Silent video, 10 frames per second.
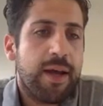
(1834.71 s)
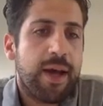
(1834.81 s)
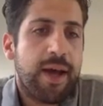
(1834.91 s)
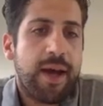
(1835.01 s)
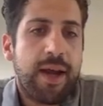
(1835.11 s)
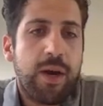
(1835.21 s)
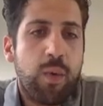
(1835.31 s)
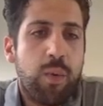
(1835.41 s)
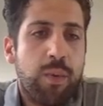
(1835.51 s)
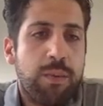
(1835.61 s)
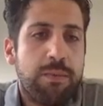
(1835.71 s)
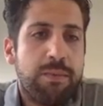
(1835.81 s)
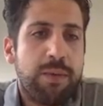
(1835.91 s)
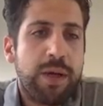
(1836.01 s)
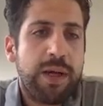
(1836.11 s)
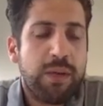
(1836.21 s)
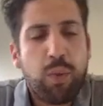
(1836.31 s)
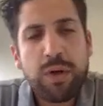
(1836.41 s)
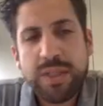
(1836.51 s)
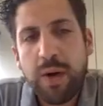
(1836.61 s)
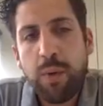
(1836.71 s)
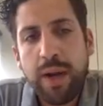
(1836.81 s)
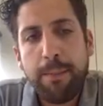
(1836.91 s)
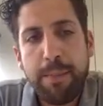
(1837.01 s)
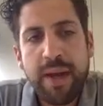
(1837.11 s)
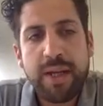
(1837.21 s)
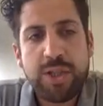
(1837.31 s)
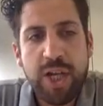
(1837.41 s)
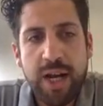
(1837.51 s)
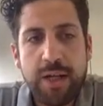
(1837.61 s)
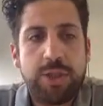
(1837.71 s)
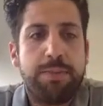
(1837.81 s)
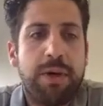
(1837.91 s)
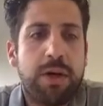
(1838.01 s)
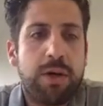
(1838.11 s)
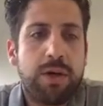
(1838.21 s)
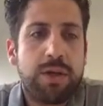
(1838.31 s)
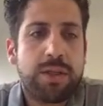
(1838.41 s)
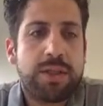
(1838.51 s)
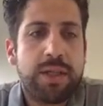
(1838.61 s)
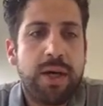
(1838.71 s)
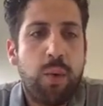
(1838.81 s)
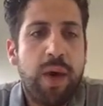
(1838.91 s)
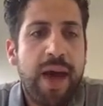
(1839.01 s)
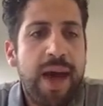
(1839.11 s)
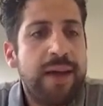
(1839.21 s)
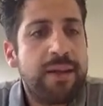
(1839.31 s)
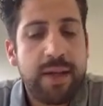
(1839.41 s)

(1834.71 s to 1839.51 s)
and it was a really big challenge because we had